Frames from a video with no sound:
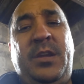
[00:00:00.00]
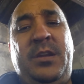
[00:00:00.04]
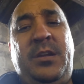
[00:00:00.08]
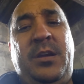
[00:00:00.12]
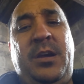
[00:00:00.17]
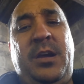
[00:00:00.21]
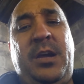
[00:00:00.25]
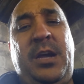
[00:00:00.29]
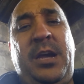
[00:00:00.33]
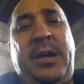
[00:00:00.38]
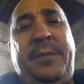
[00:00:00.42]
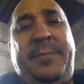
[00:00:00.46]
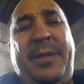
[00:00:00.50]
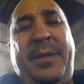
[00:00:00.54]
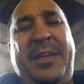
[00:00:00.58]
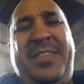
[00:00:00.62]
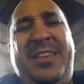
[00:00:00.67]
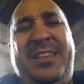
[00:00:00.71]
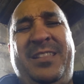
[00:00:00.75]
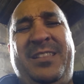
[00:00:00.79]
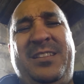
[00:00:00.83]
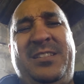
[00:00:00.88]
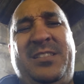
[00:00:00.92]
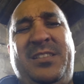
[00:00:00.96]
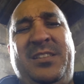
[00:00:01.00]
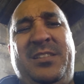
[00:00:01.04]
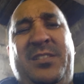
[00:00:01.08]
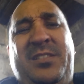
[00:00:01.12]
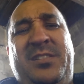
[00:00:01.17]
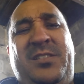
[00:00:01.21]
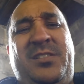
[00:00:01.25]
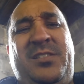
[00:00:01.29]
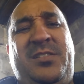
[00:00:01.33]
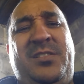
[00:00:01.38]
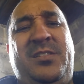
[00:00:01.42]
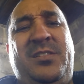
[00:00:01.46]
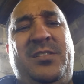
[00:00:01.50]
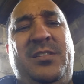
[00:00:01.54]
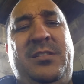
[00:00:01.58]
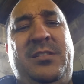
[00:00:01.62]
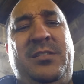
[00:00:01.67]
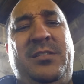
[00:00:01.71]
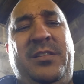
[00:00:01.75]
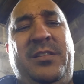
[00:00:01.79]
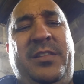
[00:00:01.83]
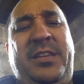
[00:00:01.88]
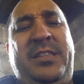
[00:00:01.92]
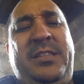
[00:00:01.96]
I think this is
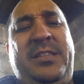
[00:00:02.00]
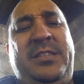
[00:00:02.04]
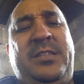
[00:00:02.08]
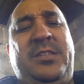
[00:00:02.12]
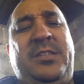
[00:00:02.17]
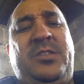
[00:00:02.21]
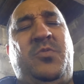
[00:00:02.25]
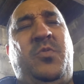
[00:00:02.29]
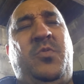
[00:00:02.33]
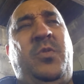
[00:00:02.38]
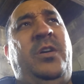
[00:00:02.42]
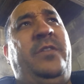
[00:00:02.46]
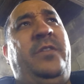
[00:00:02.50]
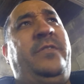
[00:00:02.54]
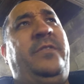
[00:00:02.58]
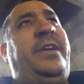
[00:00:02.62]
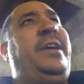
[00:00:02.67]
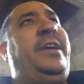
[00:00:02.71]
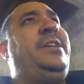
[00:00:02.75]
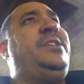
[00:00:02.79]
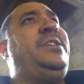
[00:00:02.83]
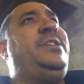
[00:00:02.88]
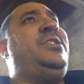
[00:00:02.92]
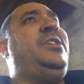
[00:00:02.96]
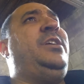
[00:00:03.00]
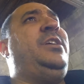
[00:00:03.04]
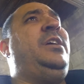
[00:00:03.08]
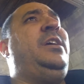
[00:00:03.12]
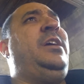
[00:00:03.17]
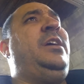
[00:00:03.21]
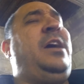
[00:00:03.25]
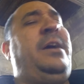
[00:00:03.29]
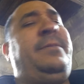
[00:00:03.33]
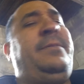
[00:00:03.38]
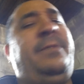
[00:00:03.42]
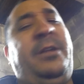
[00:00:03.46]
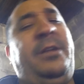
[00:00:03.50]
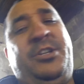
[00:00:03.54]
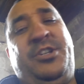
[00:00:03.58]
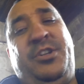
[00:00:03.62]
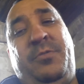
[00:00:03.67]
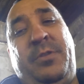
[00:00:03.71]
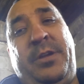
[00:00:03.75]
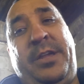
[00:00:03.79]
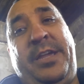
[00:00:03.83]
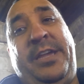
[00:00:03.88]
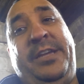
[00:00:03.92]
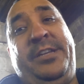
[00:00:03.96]
12 gauge. I'm not sure
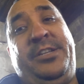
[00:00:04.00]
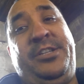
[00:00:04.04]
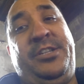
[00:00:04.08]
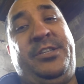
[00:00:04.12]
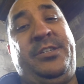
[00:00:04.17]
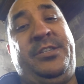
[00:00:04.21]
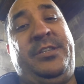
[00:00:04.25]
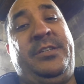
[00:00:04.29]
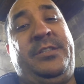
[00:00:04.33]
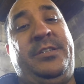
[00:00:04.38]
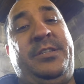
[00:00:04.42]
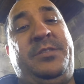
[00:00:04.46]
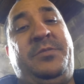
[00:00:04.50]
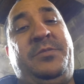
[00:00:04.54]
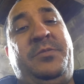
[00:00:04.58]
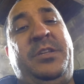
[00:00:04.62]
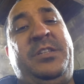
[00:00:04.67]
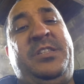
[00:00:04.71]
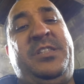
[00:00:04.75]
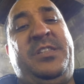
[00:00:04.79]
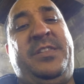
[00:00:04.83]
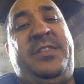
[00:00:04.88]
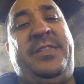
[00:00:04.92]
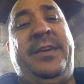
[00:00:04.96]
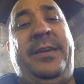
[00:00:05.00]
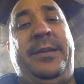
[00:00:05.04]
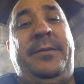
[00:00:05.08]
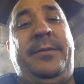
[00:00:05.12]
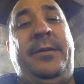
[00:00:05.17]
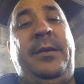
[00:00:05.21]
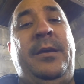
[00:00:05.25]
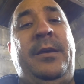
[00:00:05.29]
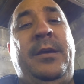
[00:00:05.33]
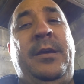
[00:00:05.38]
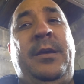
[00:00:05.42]
what gauge this is. It's thin.